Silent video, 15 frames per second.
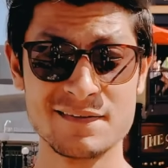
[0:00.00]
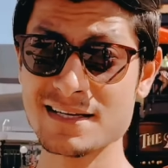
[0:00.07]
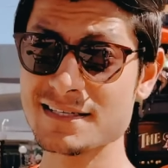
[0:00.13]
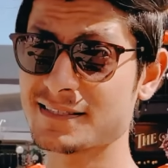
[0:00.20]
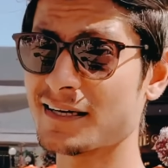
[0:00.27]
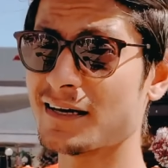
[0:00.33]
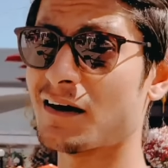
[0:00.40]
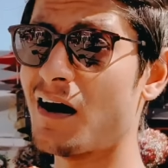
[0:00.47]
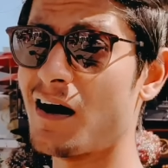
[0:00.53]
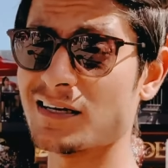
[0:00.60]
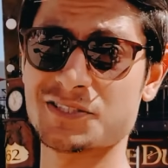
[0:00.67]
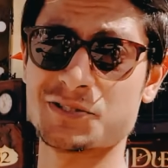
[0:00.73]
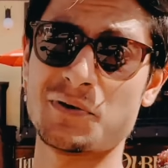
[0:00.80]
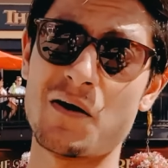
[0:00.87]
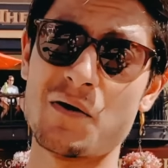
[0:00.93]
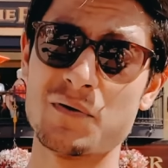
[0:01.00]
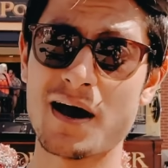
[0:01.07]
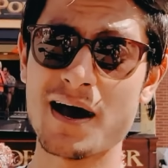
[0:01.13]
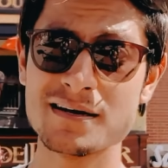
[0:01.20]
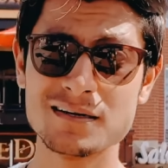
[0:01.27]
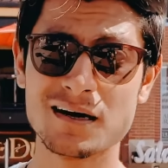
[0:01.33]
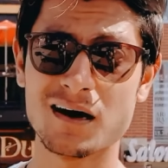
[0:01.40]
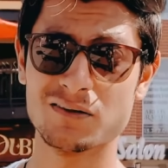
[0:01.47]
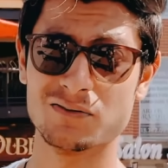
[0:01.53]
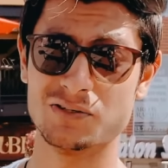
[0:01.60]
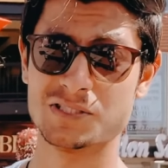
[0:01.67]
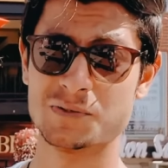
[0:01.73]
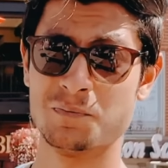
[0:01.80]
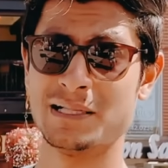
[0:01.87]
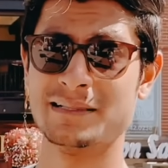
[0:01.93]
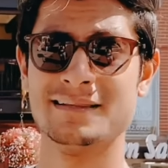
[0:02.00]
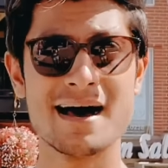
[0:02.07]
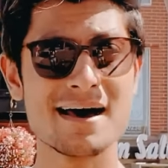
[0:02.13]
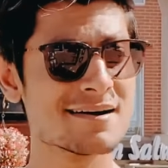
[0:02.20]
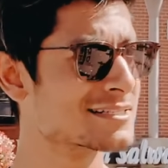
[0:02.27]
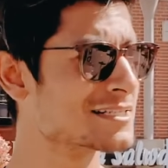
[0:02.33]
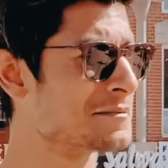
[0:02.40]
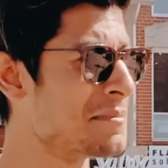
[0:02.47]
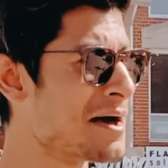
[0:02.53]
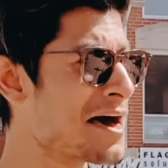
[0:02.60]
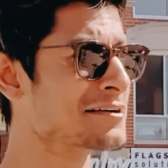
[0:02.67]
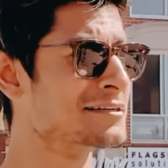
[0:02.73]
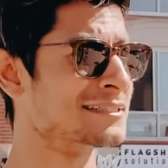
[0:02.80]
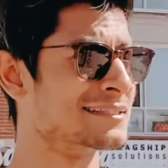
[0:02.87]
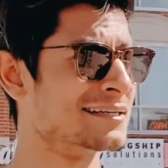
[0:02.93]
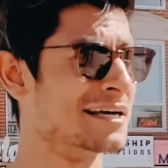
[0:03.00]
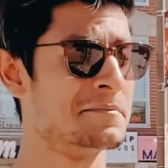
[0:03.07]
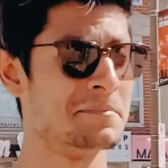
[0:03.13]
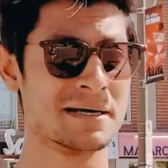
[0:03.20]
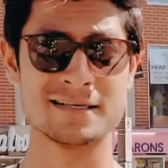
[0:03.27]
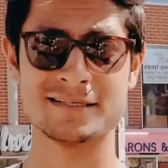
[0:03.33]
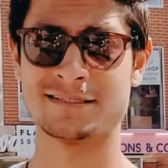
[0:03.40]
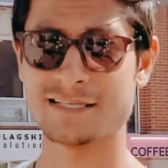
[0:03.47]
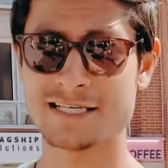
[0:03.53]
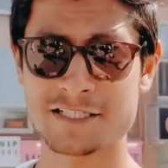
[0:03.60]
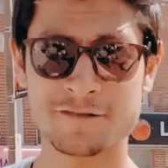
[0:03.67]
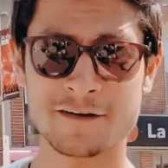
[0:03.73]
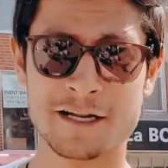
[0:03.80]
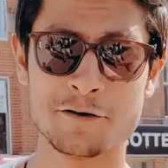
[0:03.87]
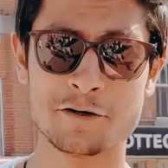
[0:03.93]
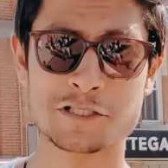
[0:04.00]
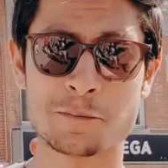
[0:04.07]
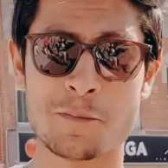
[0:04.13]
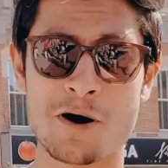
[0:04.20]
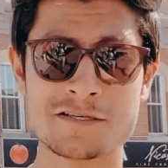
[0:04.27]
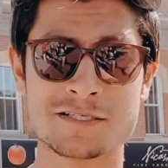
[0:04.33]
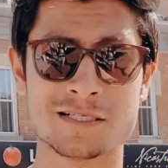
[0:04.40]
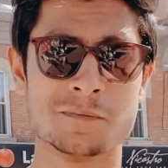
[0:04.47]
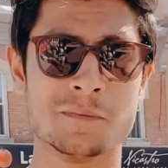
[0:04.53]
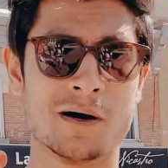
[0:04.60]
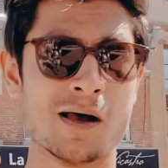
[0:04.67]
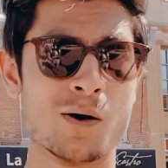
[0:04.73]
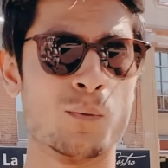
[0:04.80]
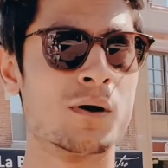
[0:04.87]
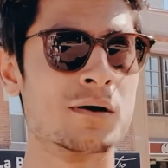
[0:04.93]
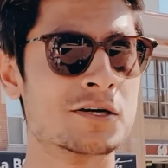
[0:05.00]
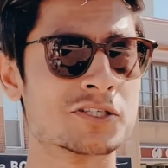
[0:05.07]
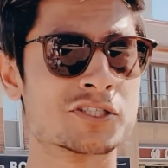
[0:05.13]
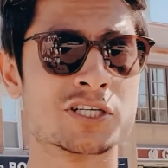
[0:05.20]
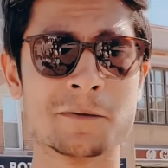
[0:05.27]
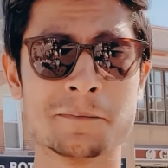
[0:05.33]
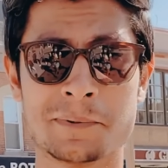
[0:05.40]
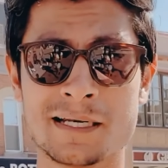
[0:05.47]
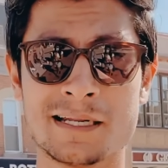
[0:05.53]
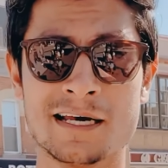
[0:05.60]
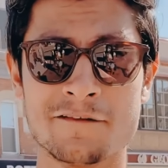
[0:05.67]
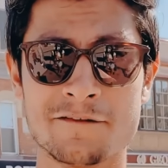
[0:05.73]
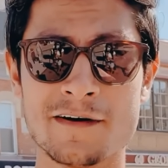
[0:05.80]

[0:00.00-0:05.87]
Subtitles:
this thing costs around $9, but that doesn't matter today because this video is sponsored by Wondershare PDF